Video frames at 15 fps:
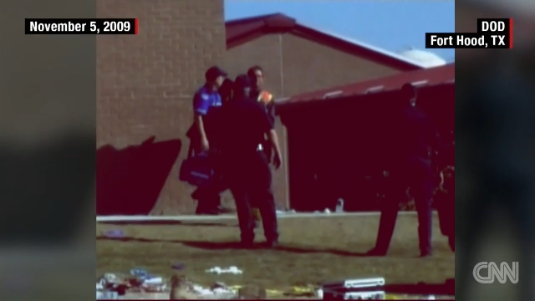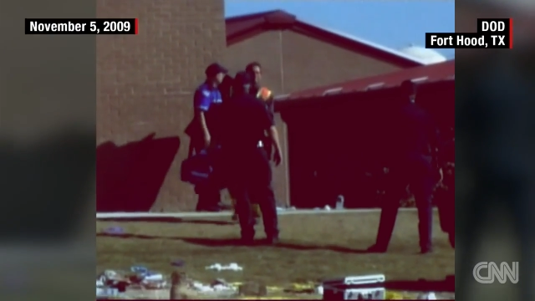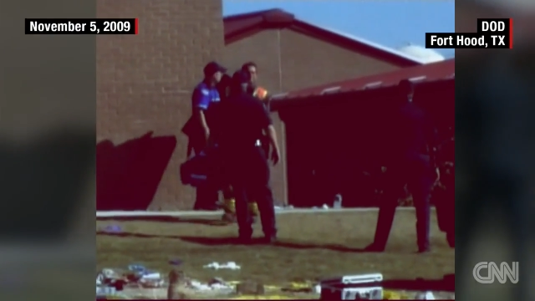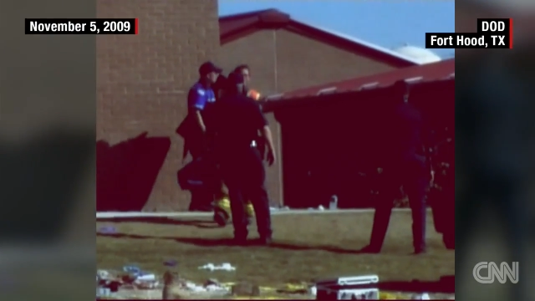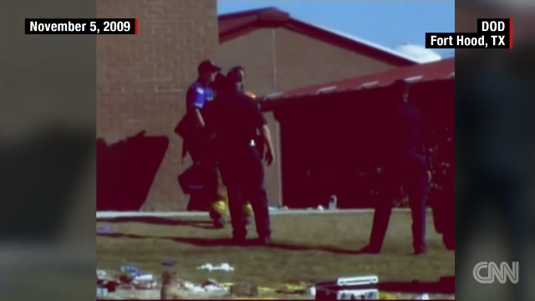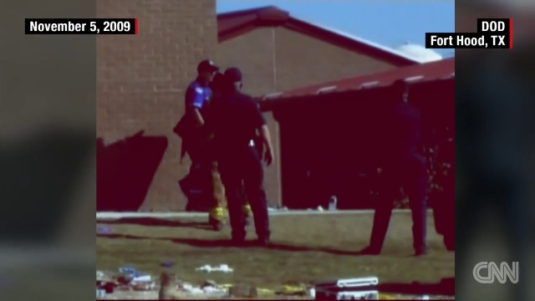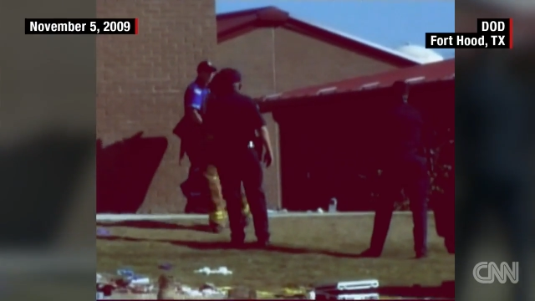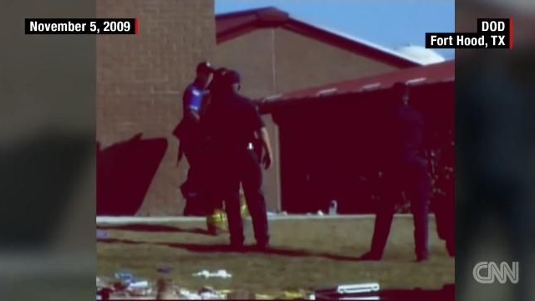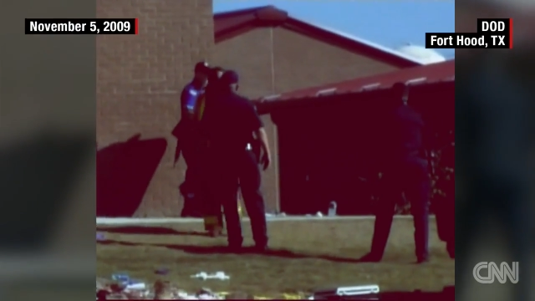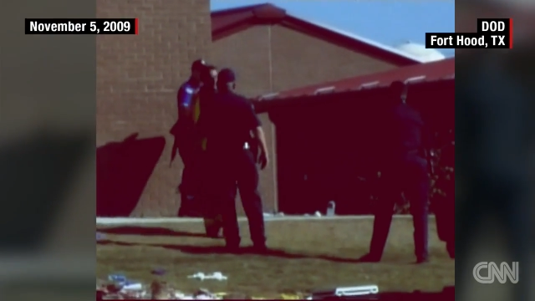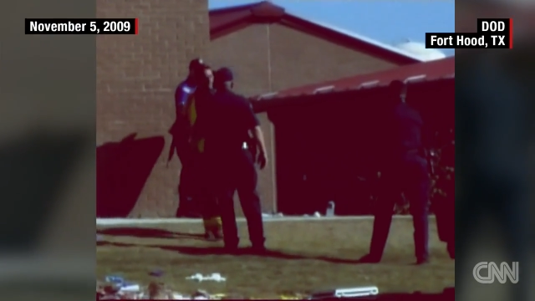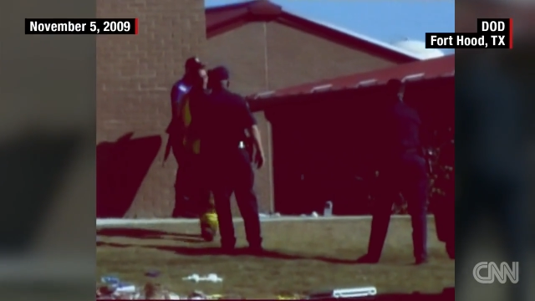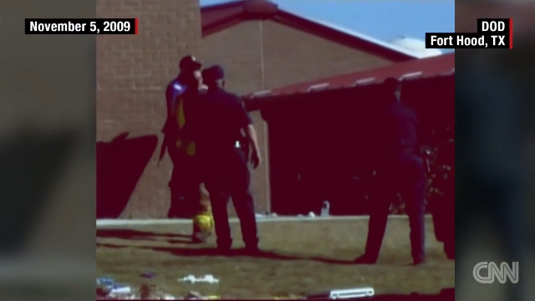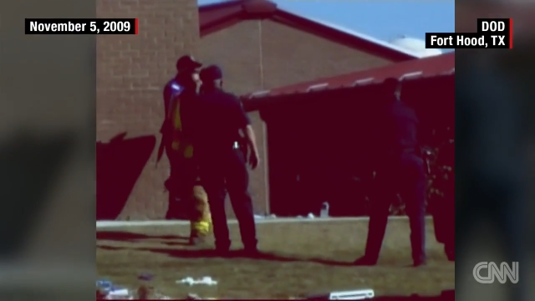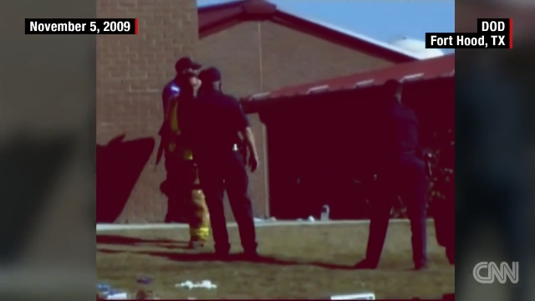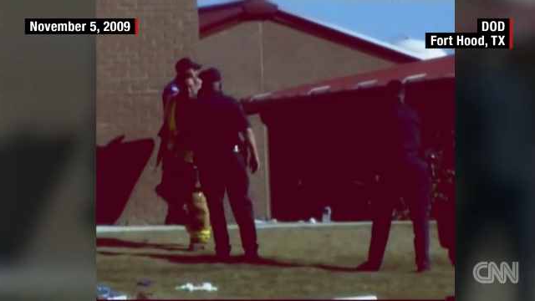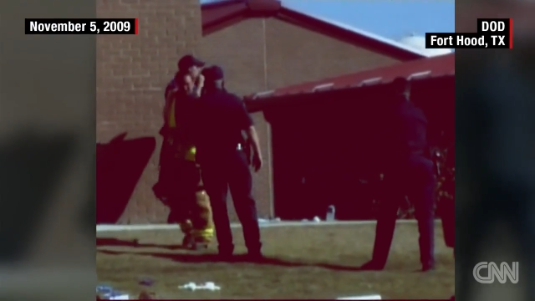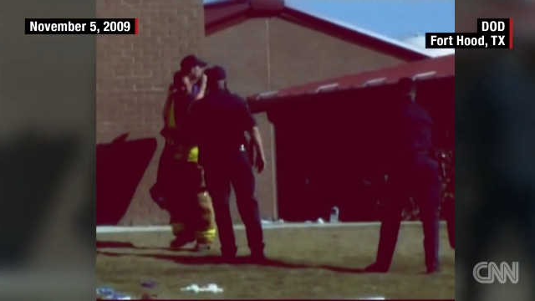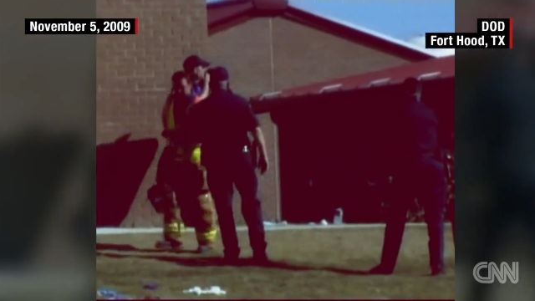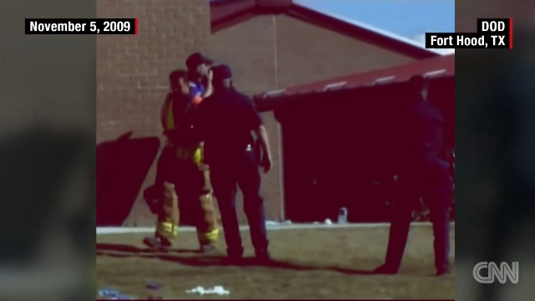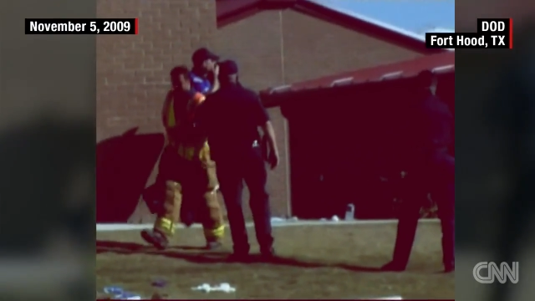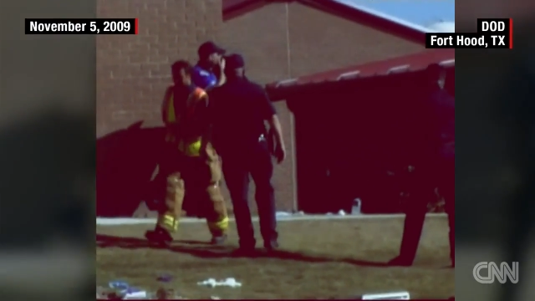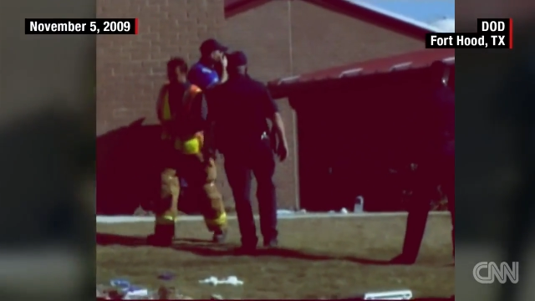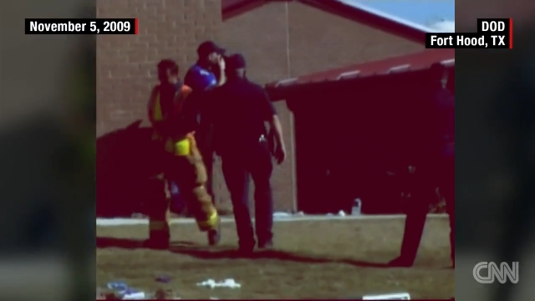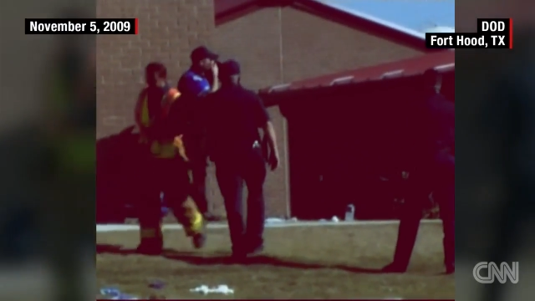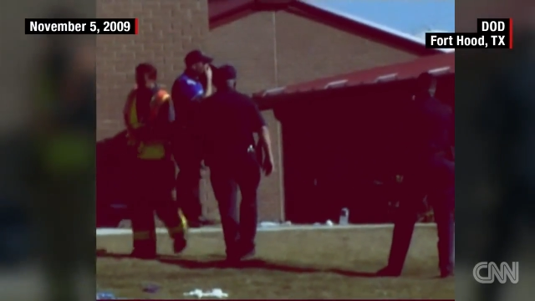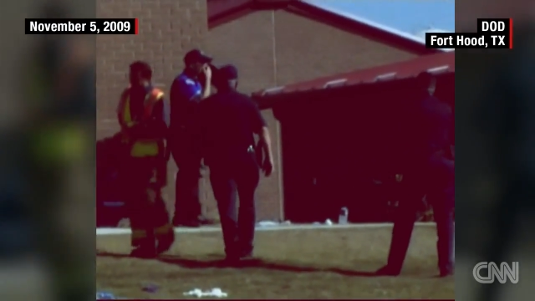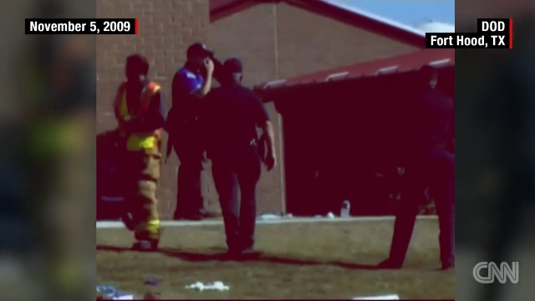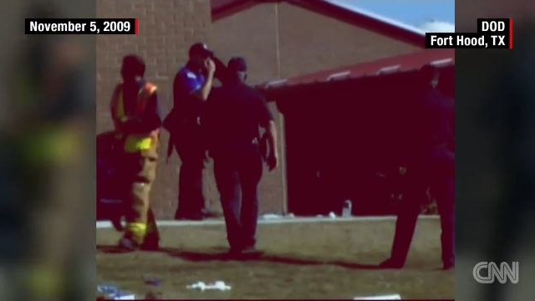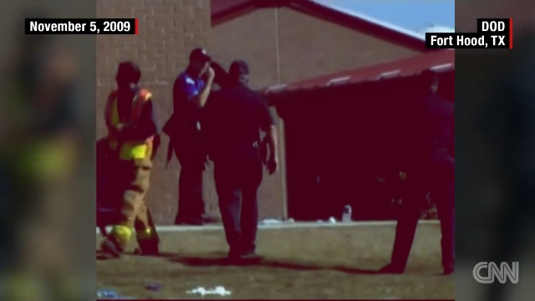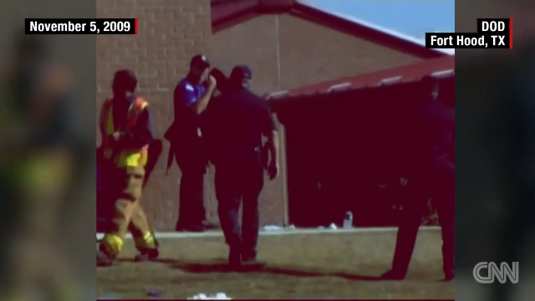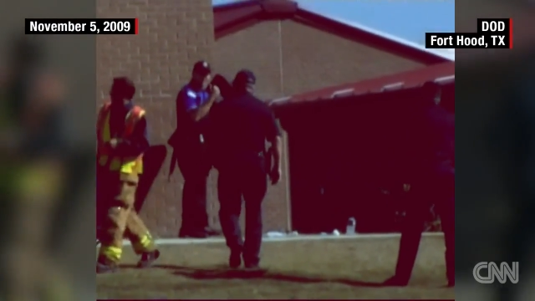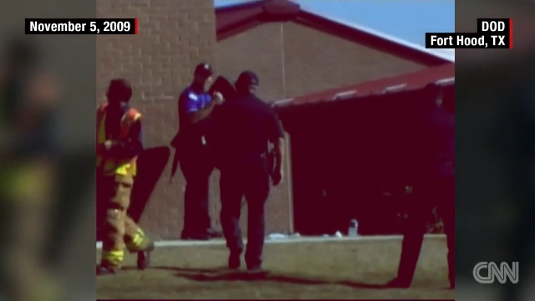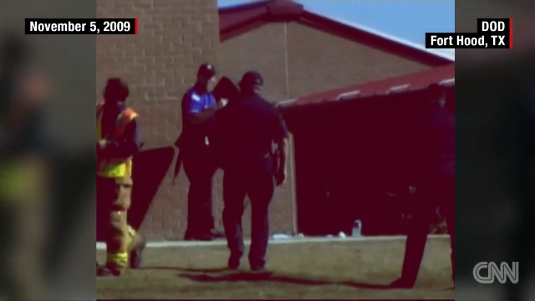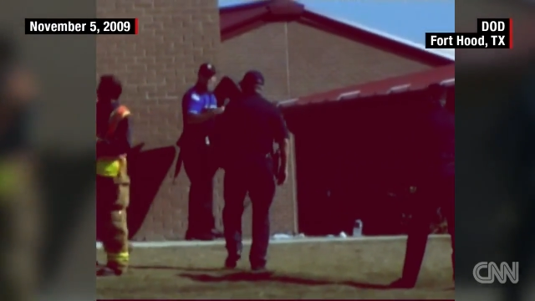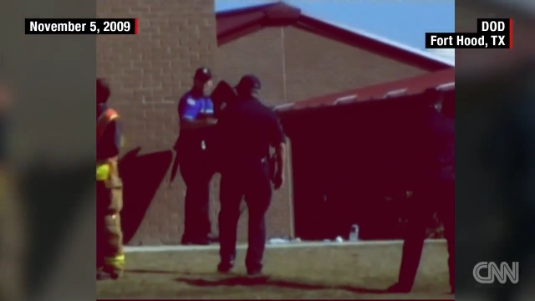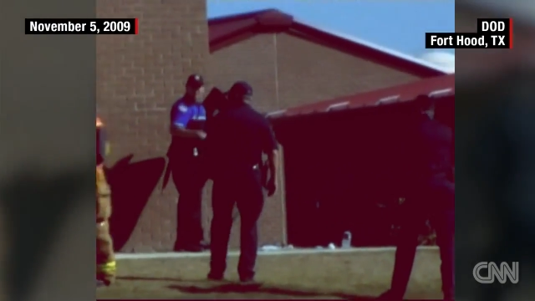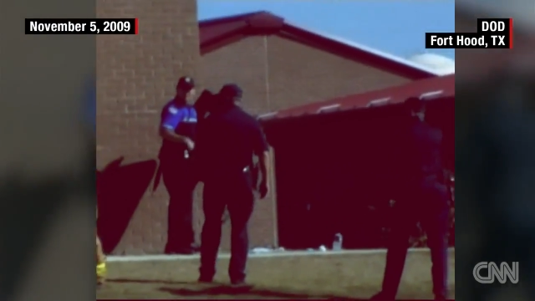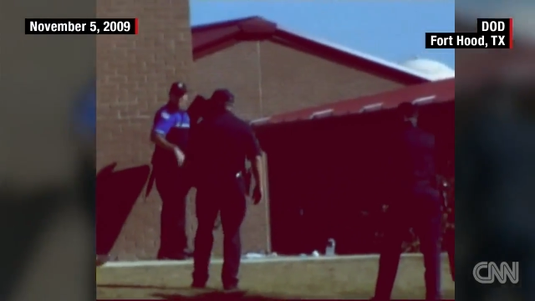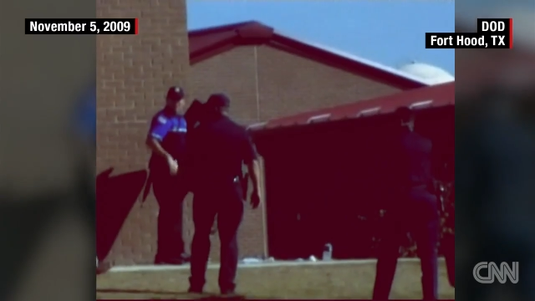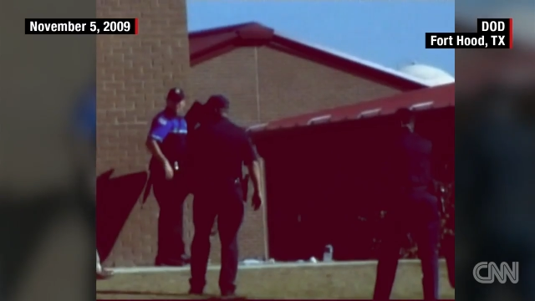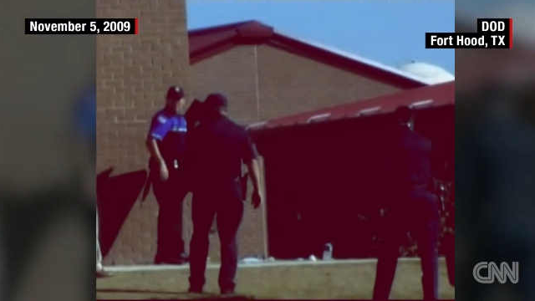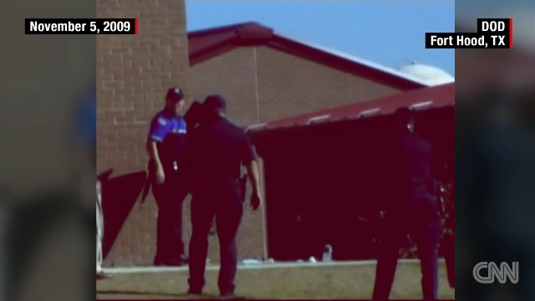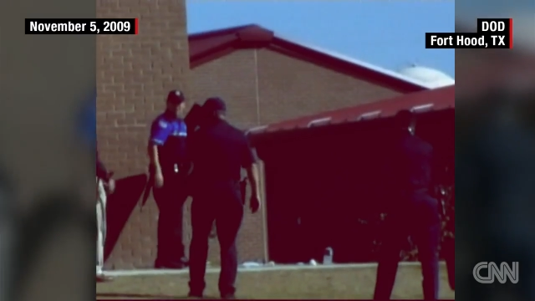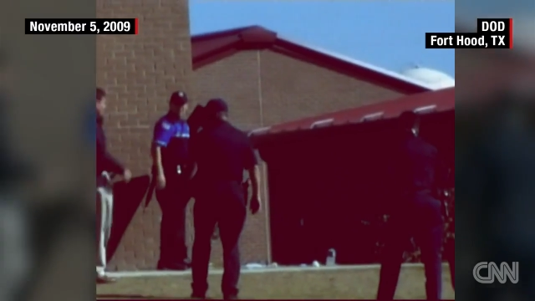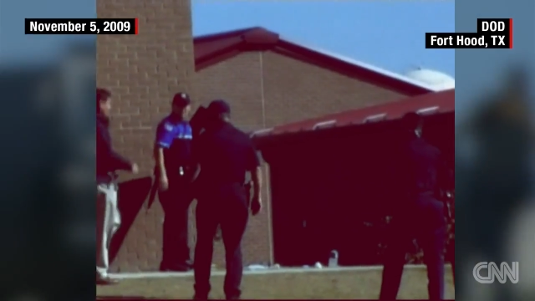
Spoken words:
Nobody's mouth can be seen.